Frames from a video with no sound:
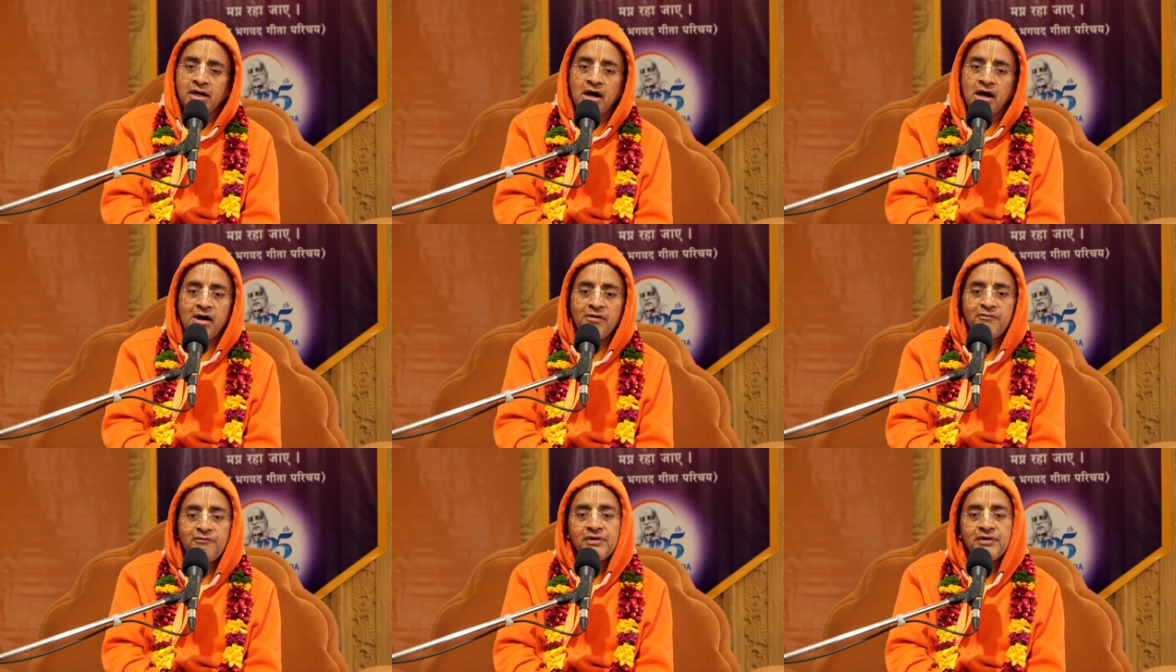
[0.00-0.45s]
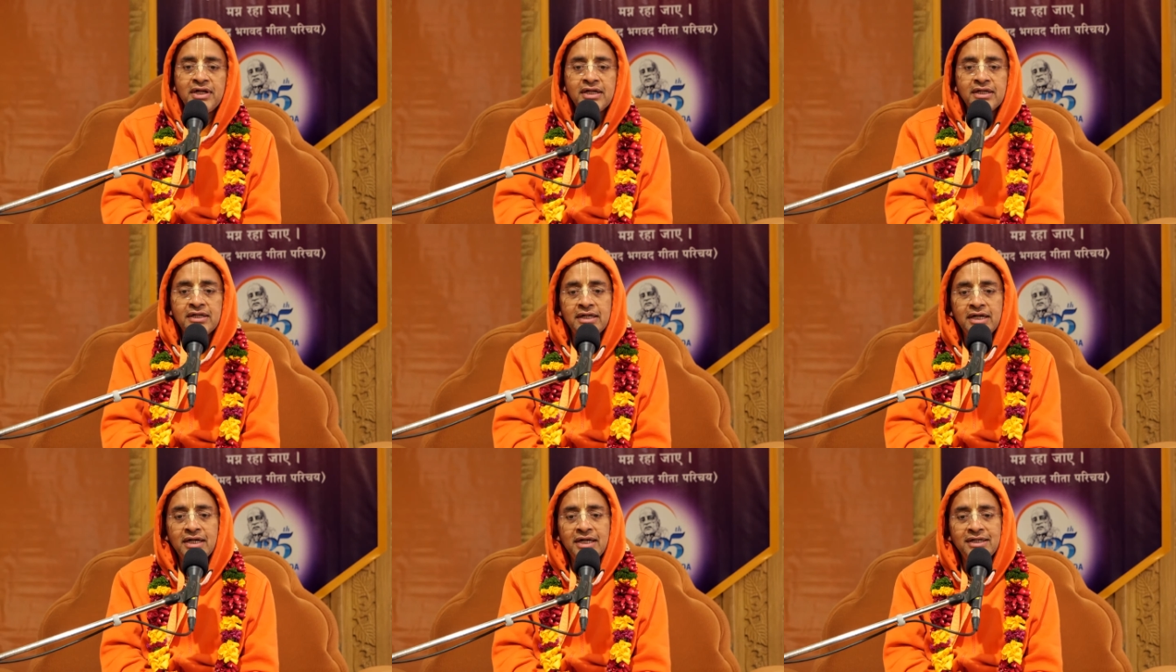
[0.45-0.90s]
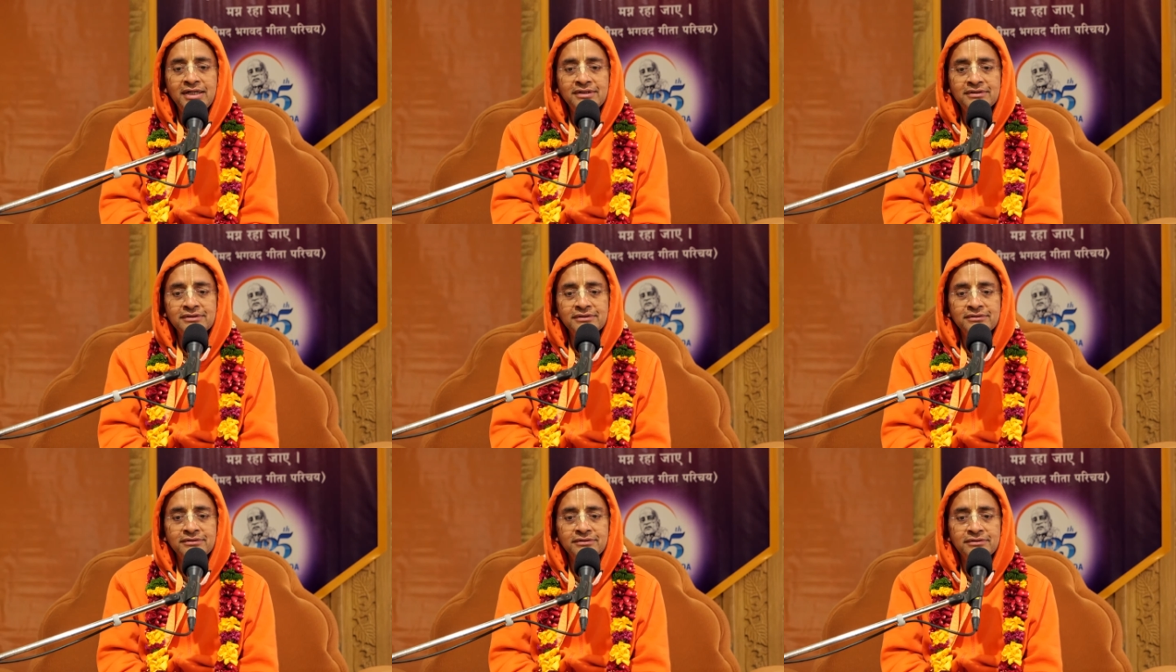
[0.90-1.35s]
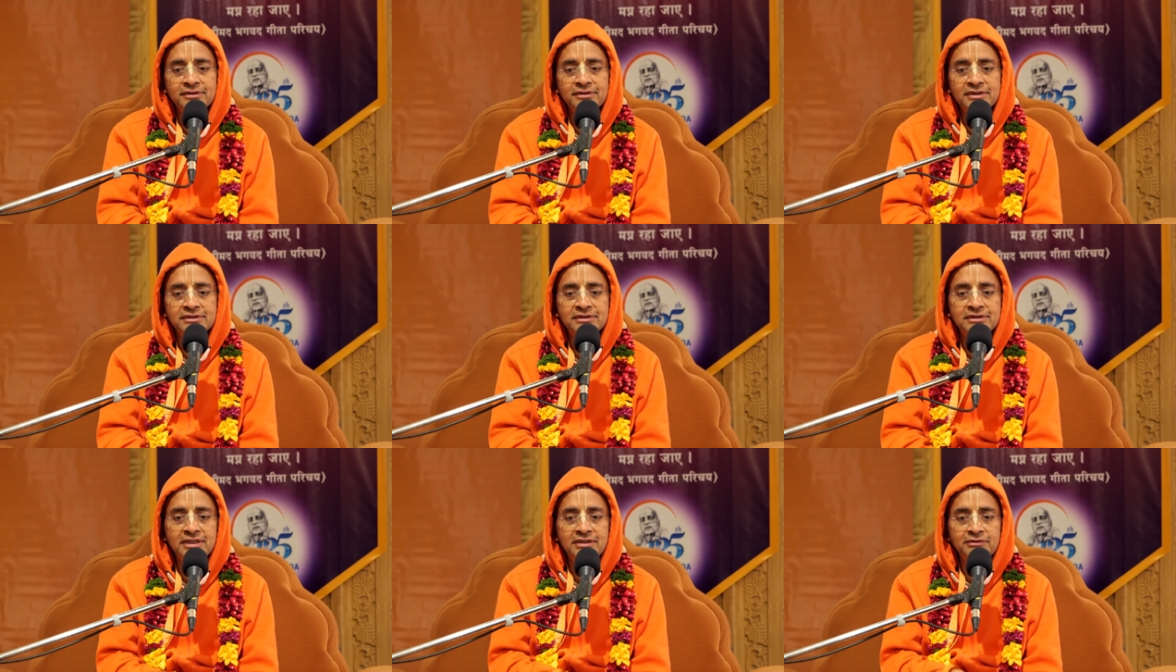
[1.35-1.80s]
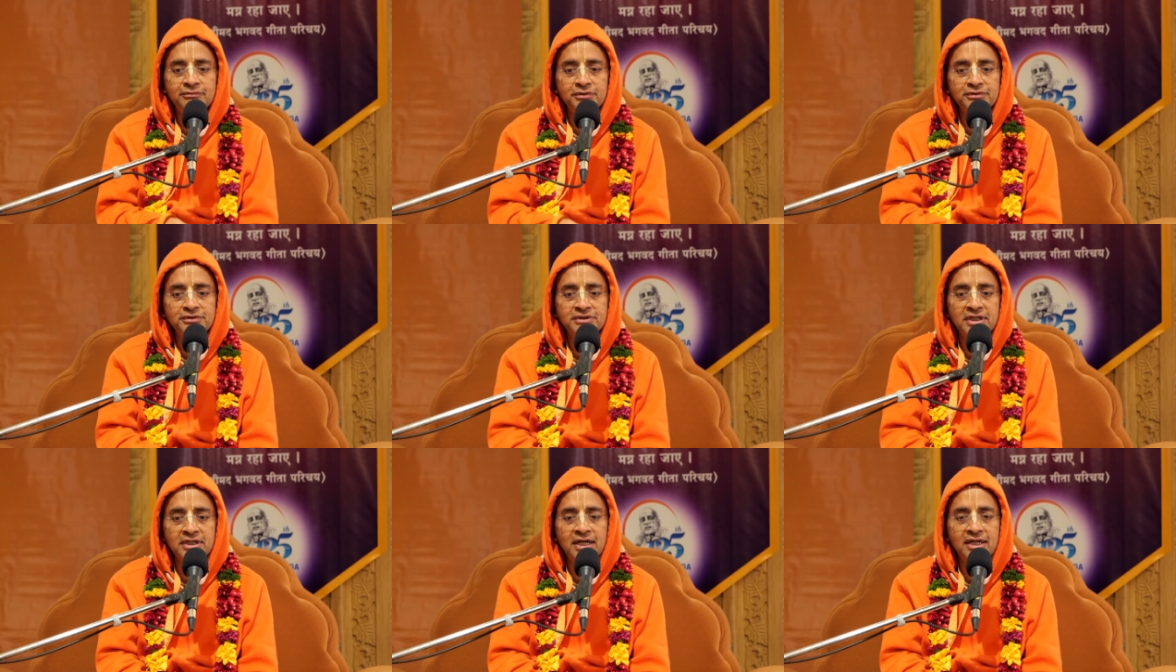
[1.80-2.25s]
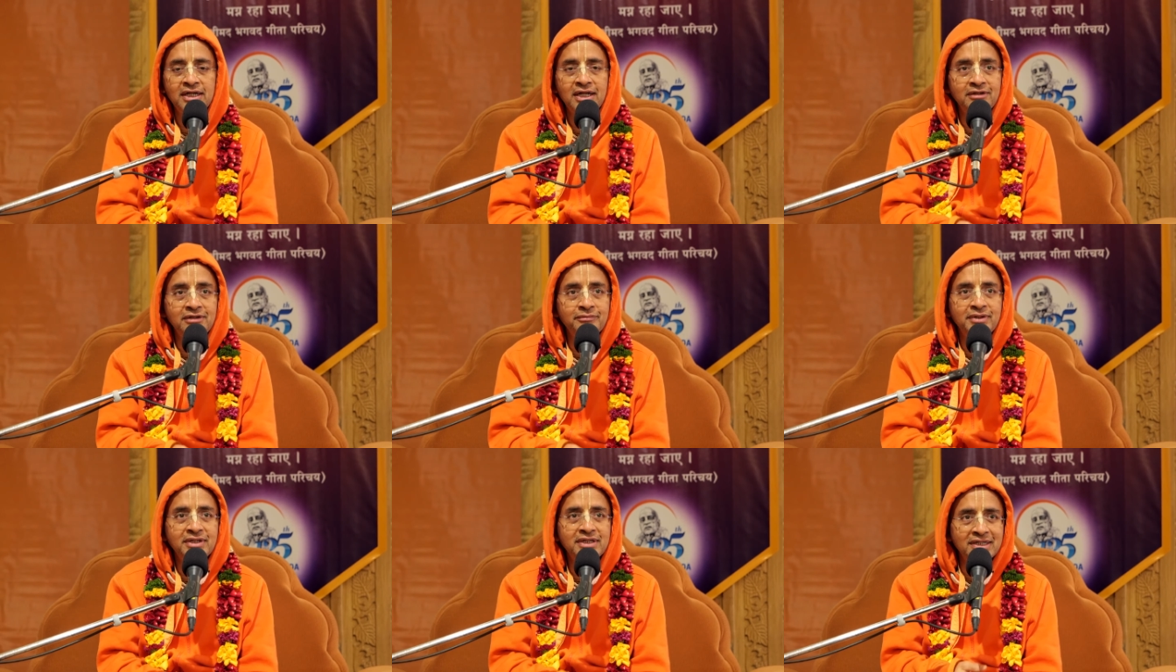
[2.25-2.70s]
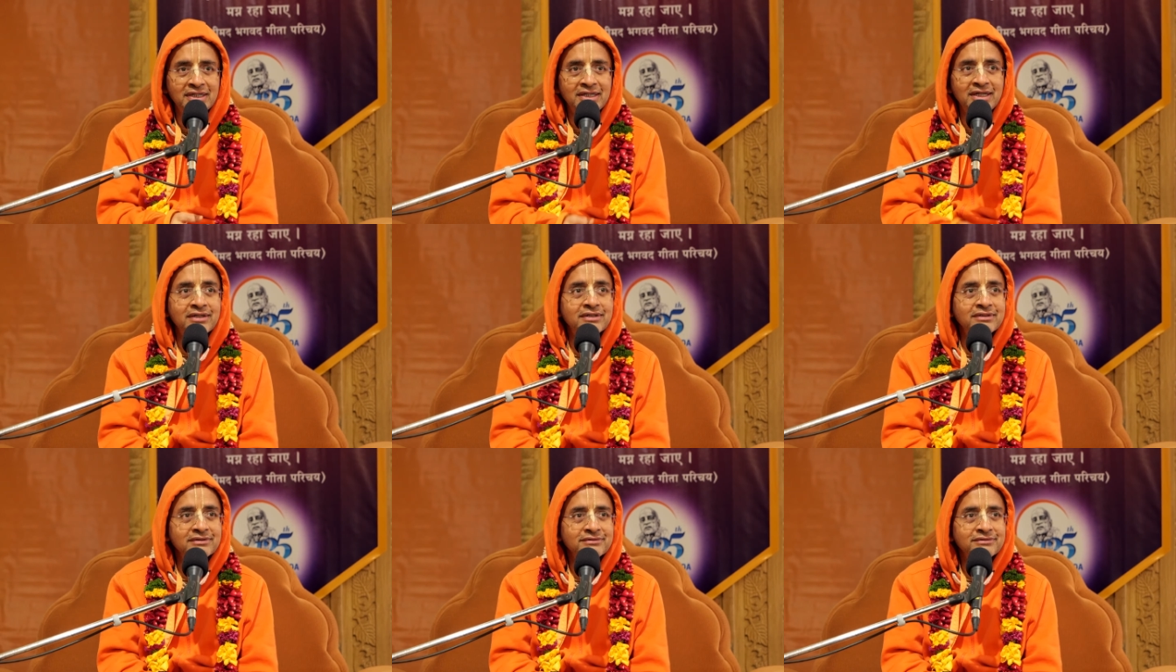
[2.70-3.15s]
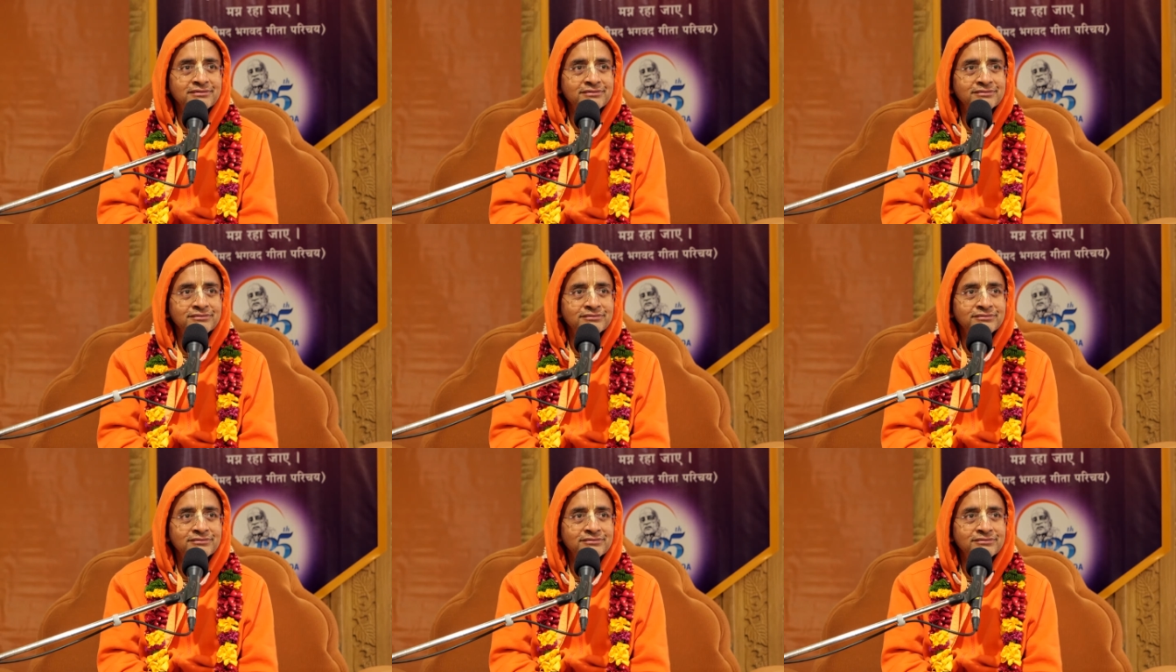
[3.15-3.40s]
offering great is the devotional element in it.